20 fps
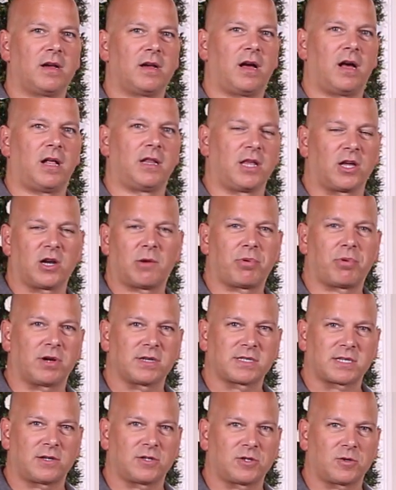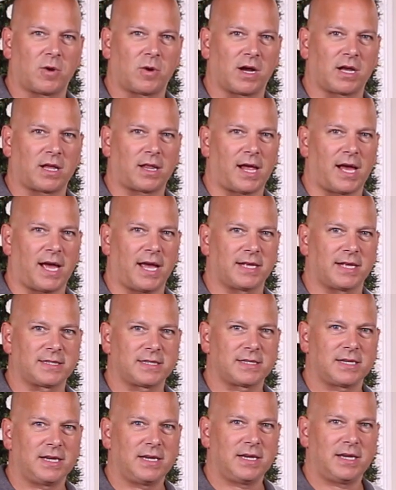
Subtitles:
a little personal to our clients.